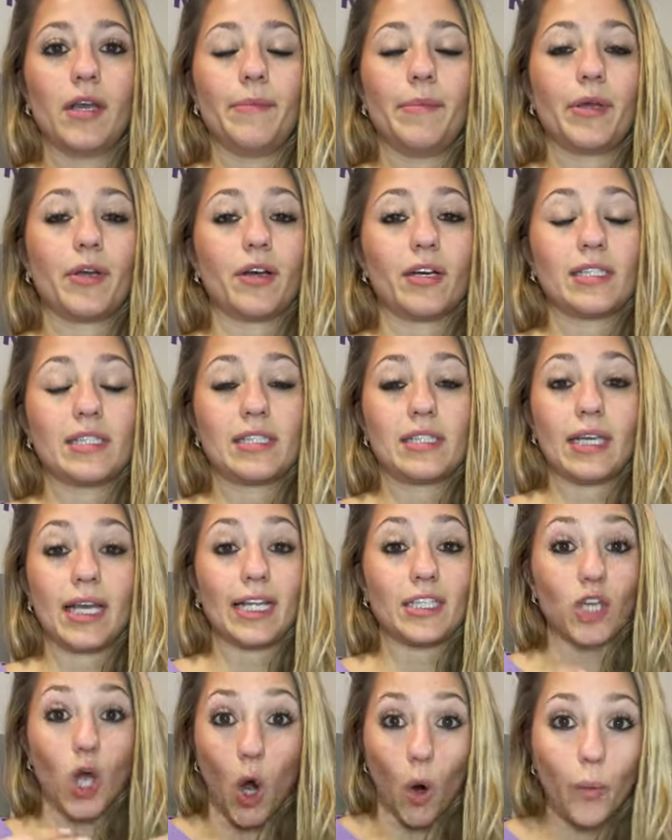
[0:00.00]
because
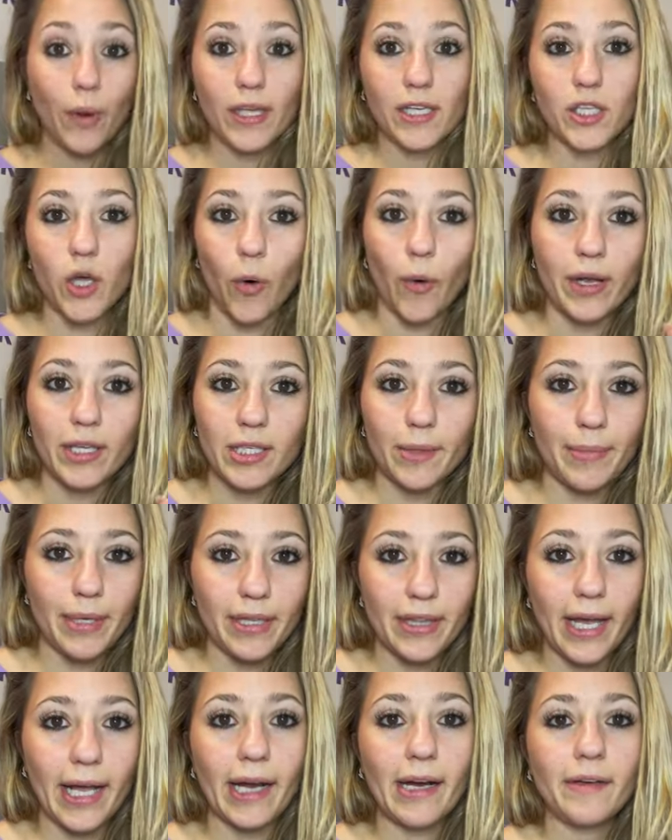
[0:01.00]
it's always going to be
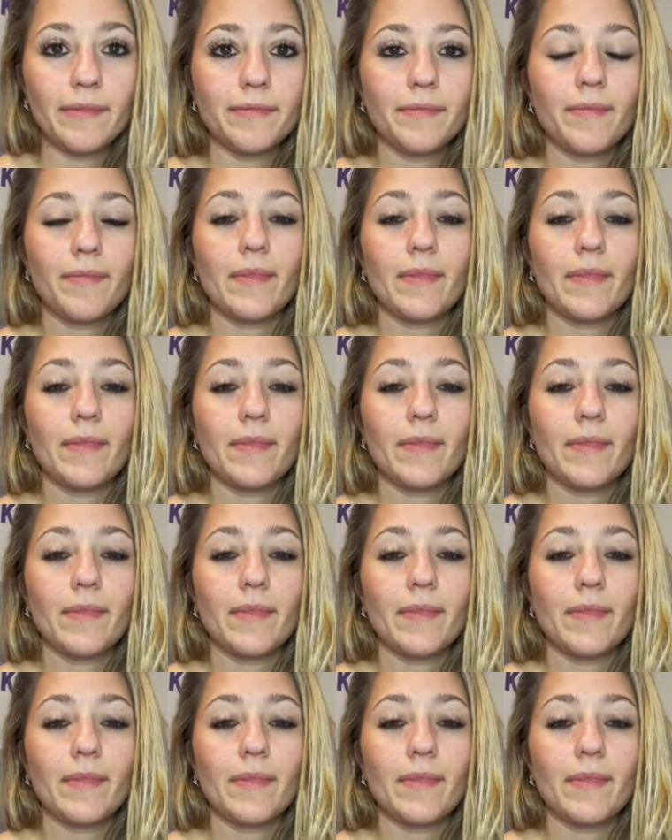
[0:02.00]
there.